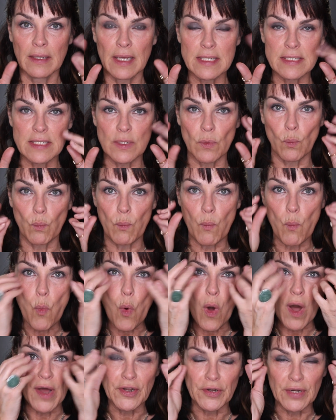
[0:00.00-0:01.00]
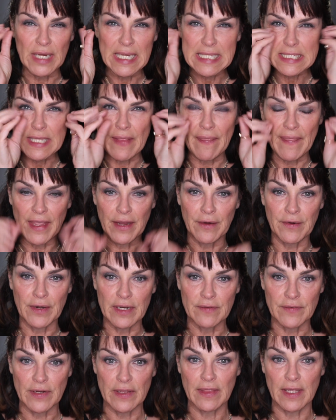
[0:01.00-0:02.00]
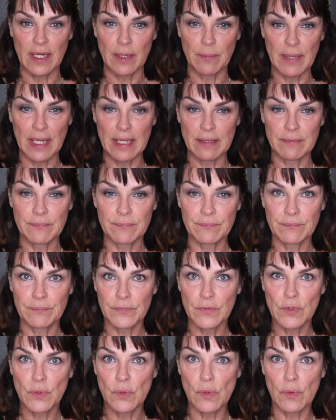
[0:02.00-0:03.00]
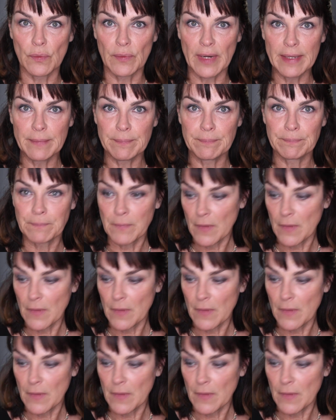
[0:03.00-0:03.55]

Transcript: as it water gets in there and everything, but cool, right?